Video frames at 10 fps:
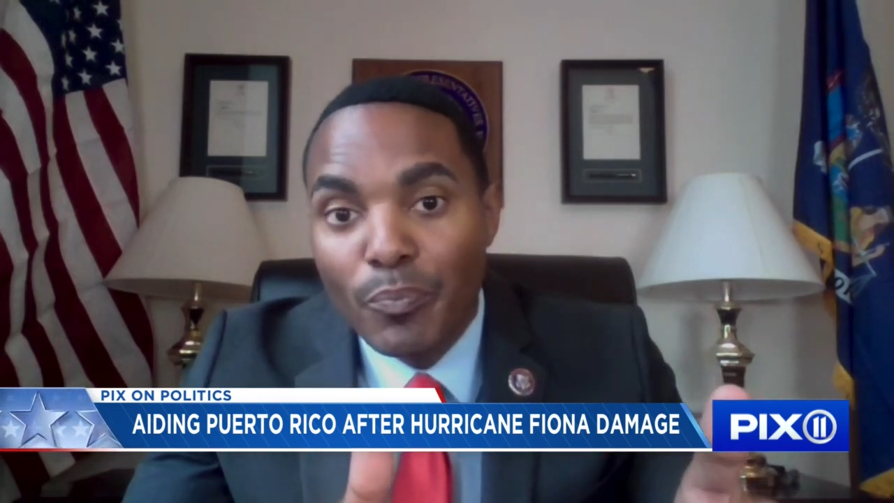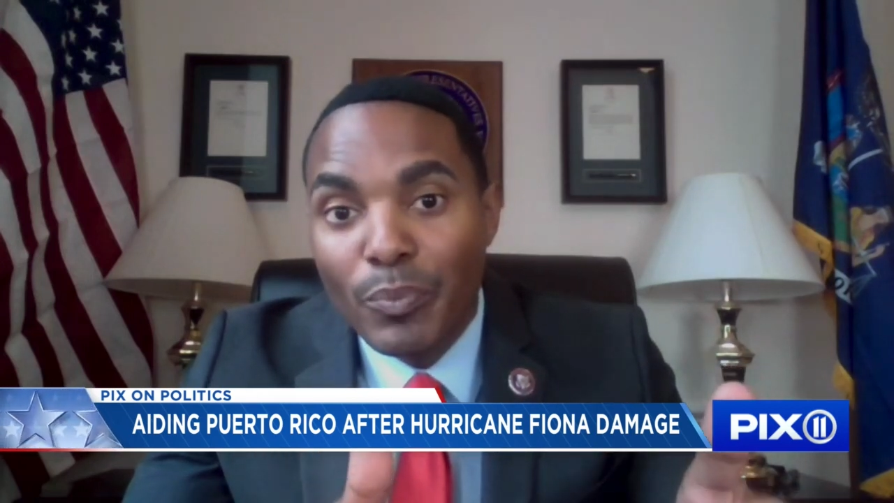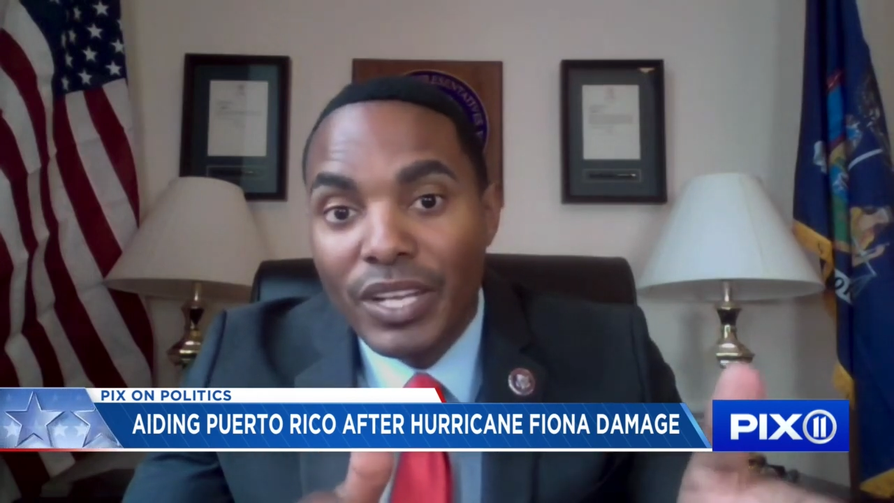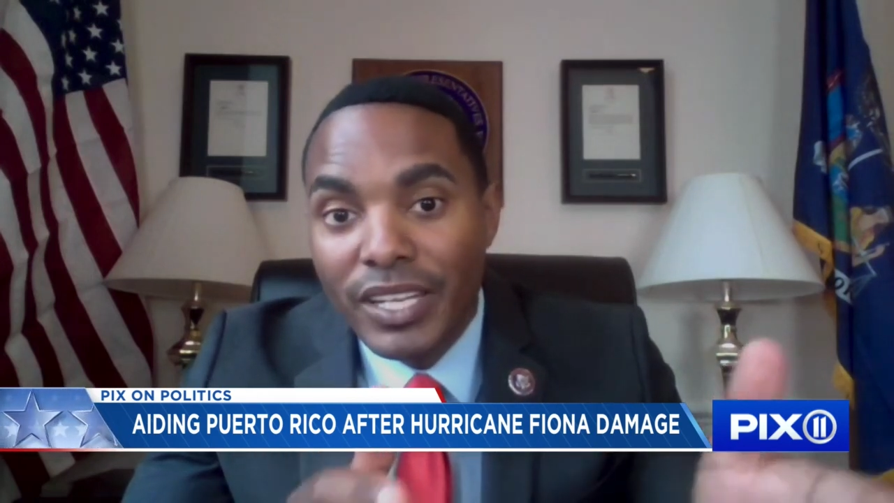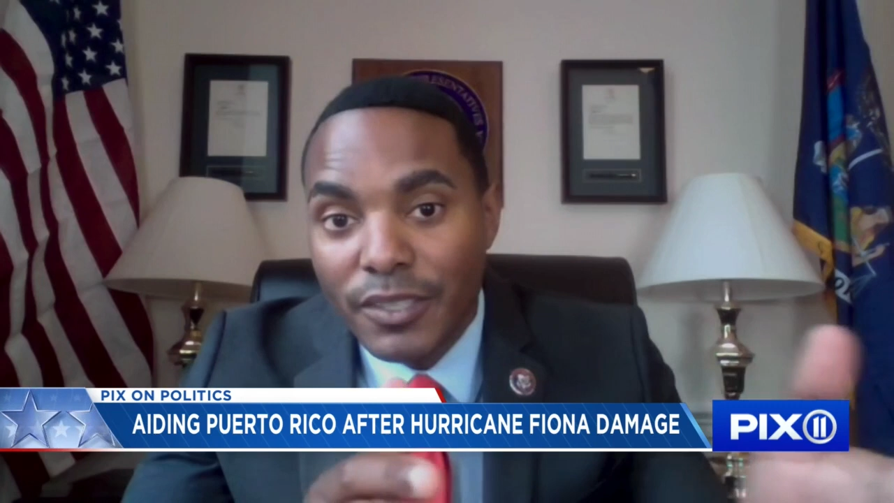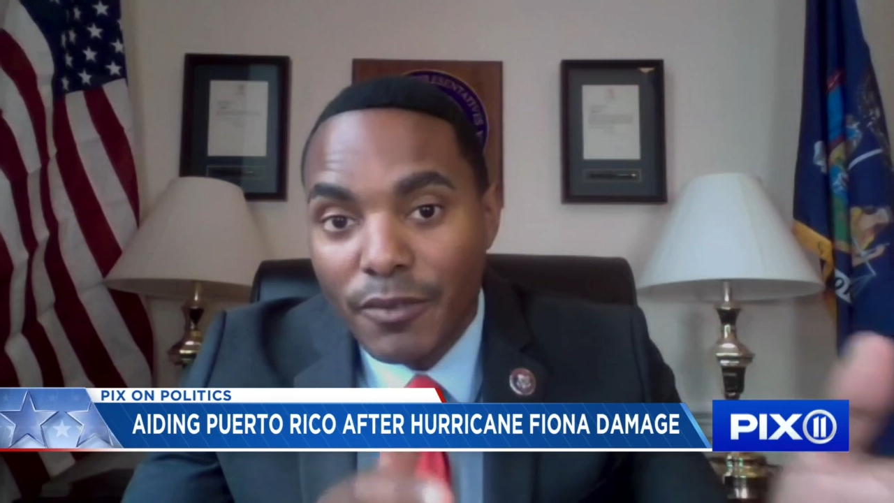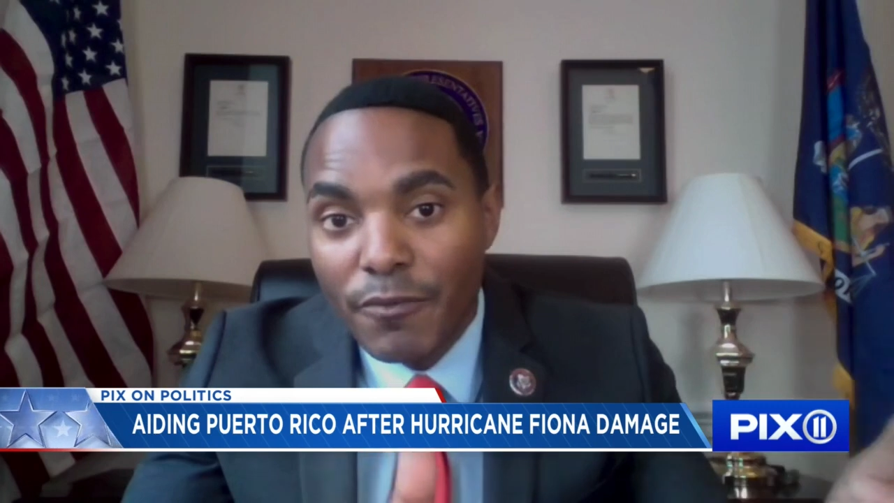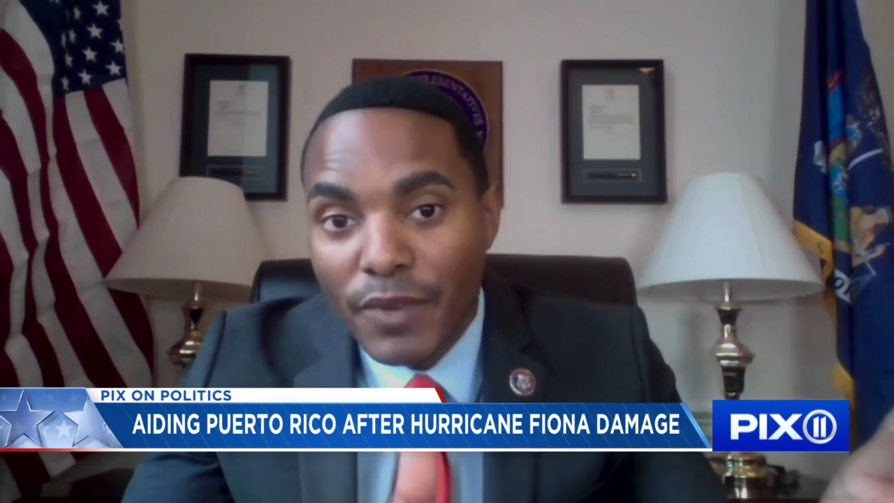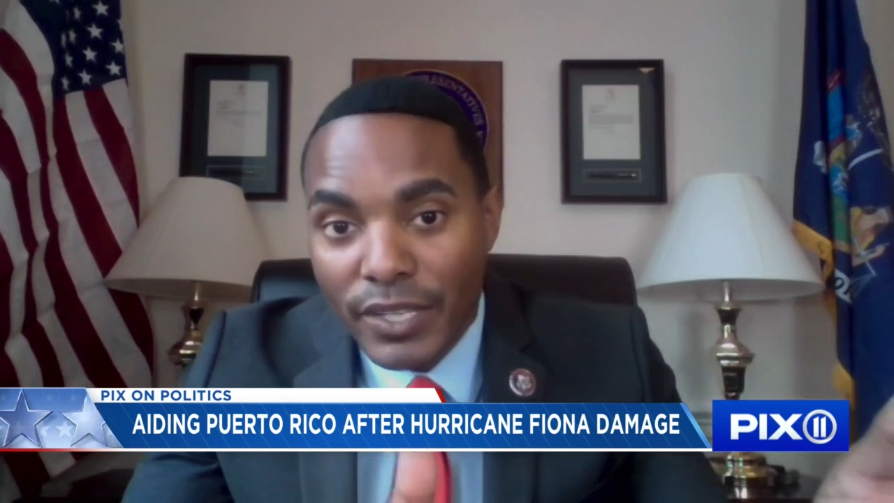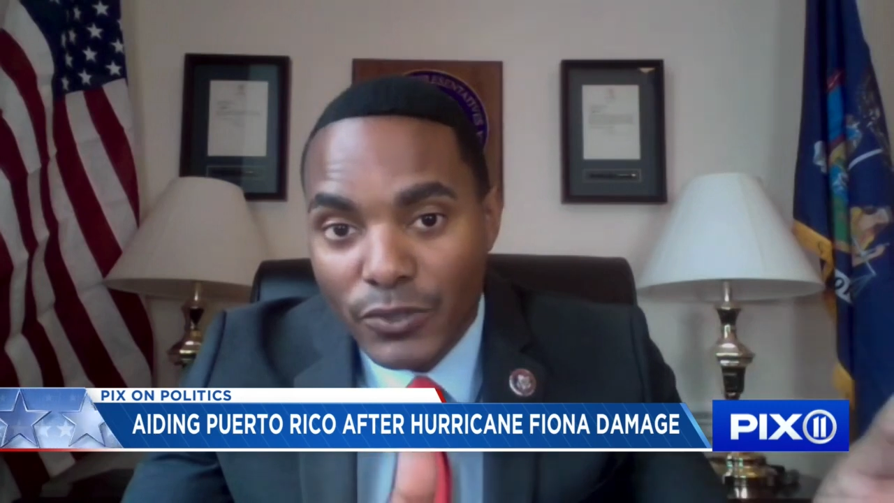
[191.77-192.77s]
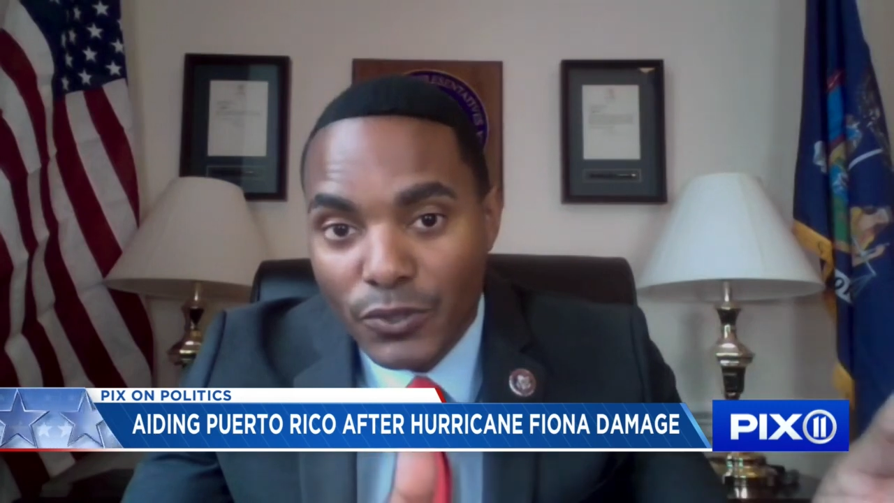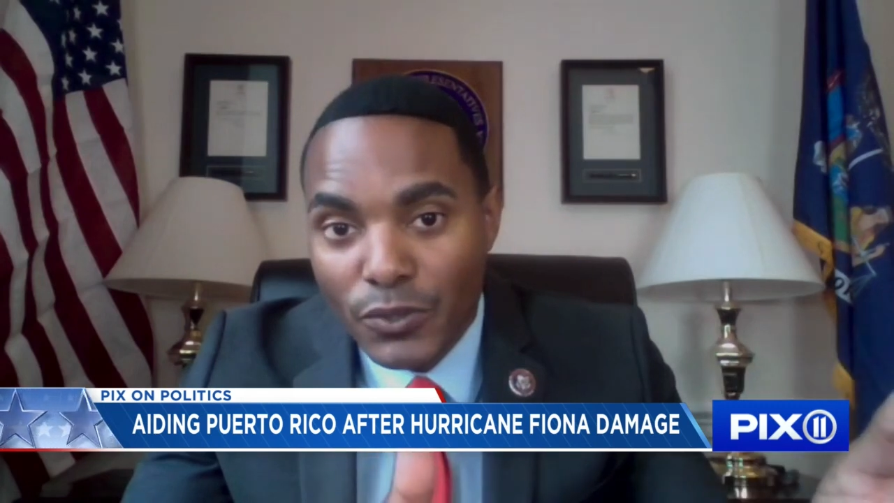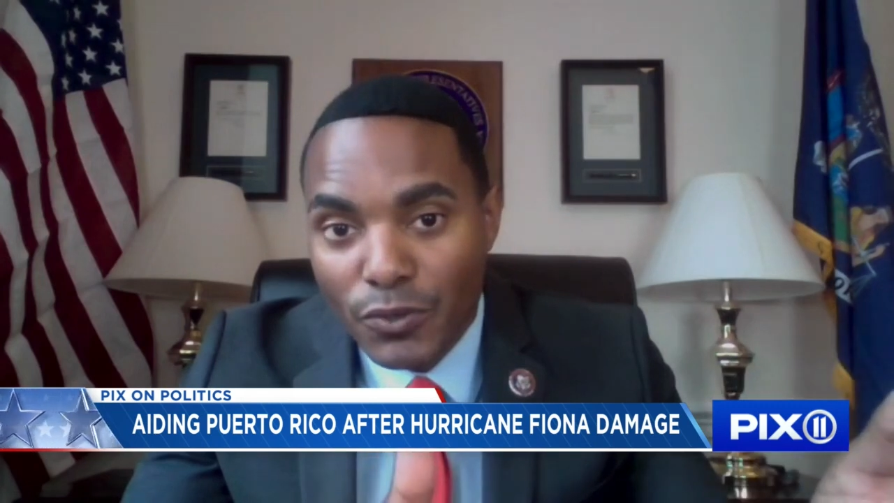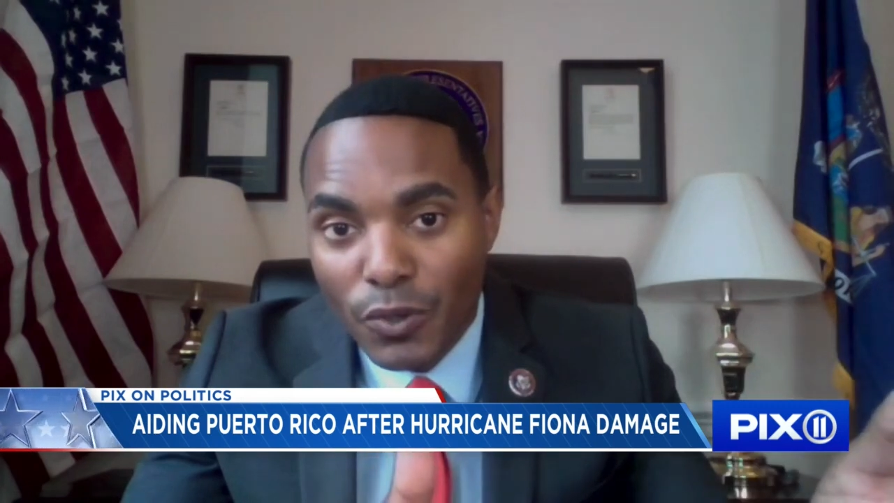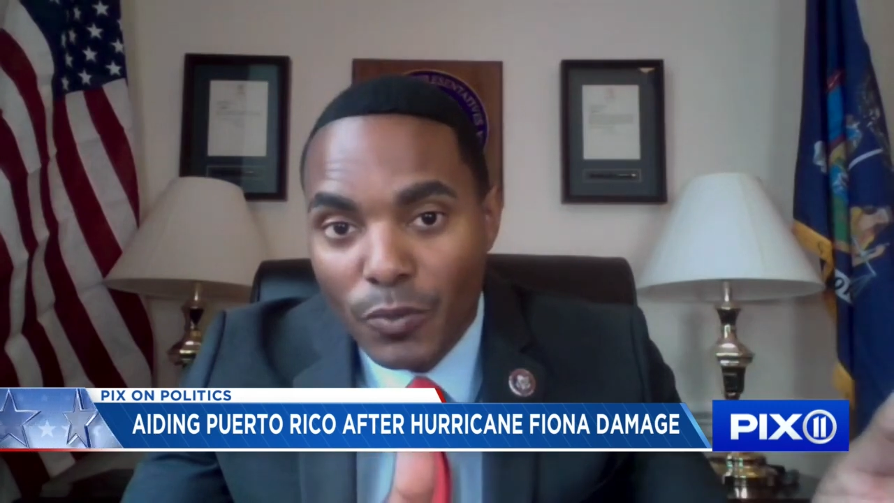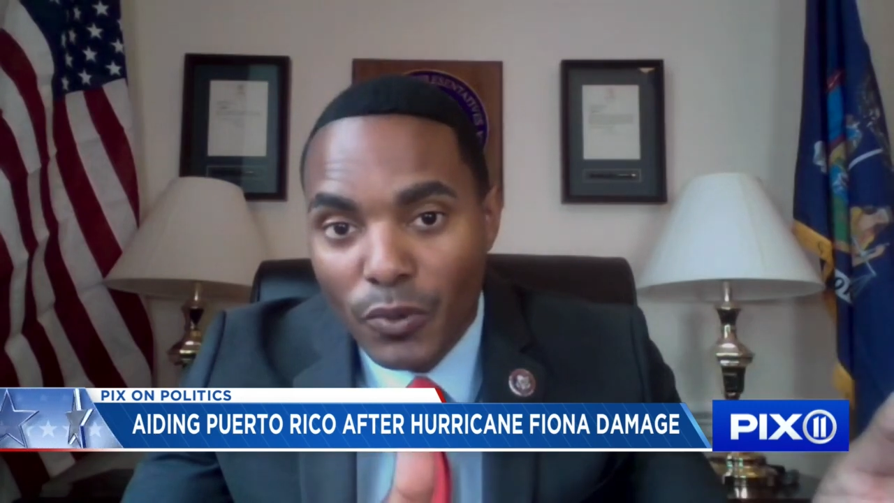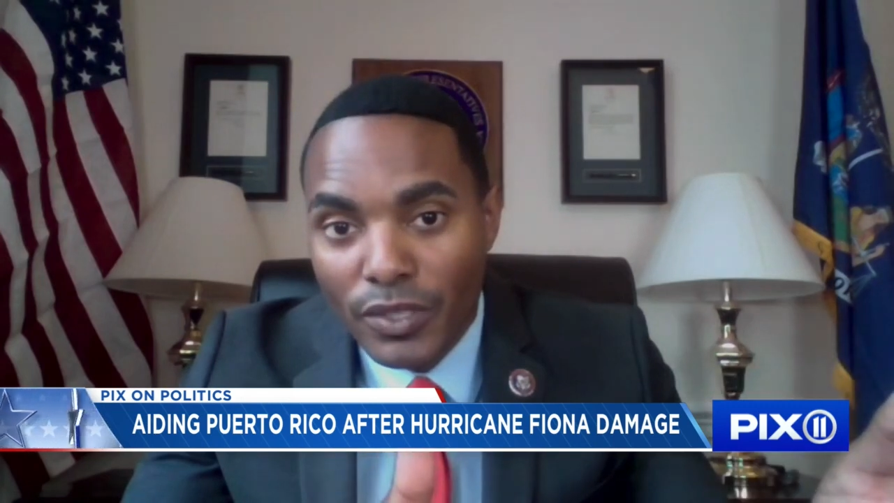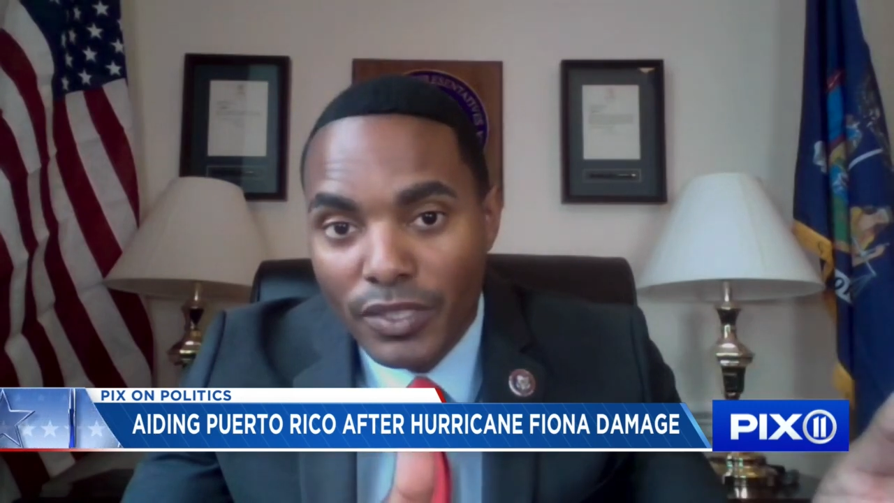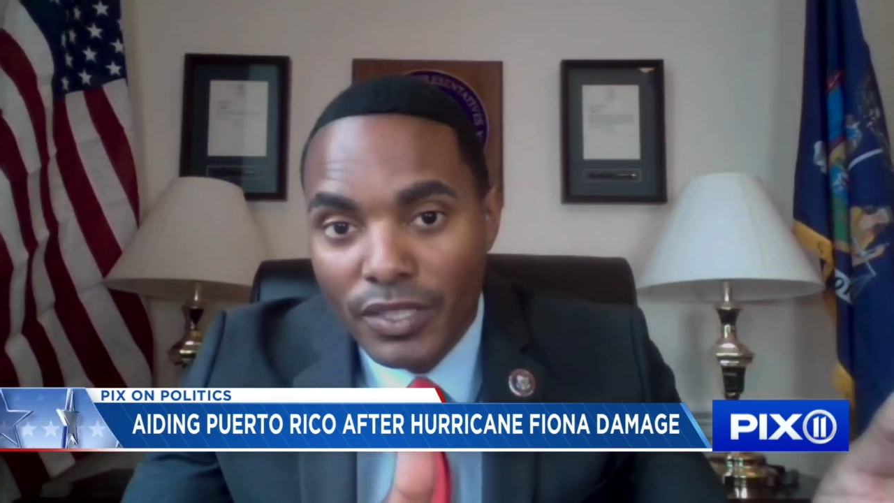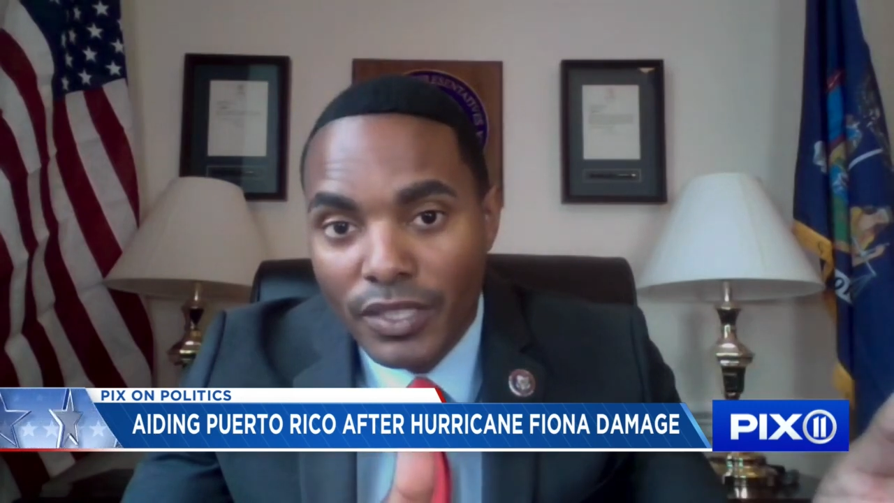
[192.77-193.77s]
because of the Financial Control
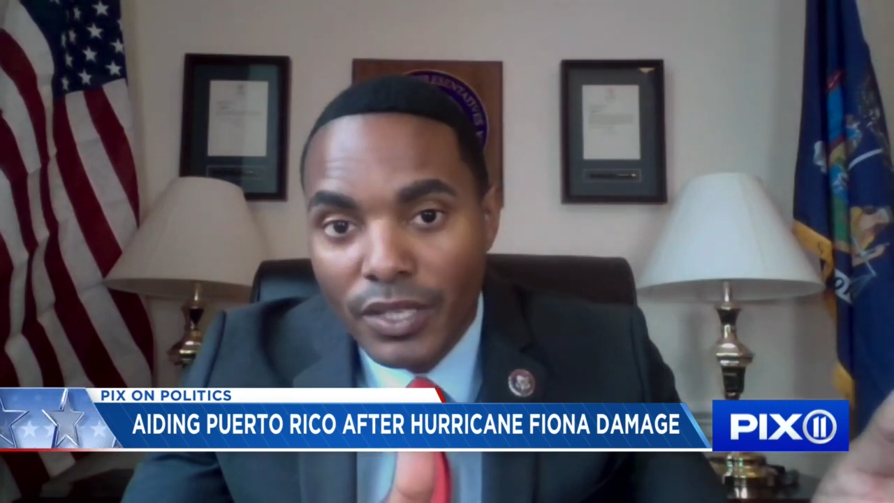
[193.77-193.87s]
Board,